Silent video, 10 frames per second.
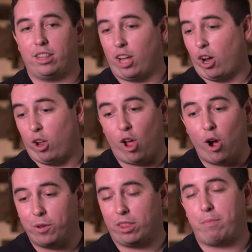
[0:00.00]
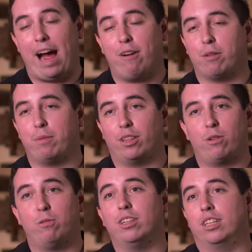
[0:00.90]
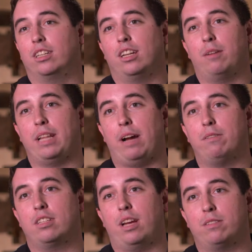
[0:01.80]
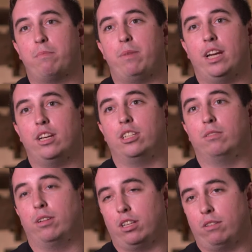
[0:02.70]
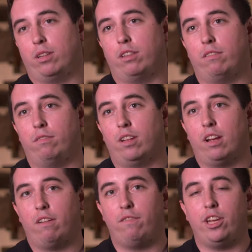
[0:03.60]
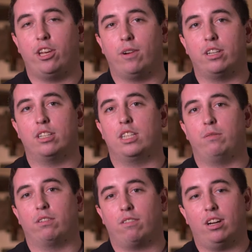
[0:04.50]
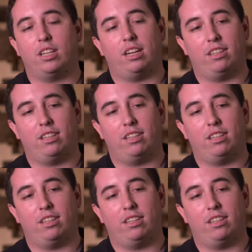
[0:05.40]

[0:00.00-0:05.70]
Along with the power, but the cooling. I mean, that was a big issue with the VQ engines that we run.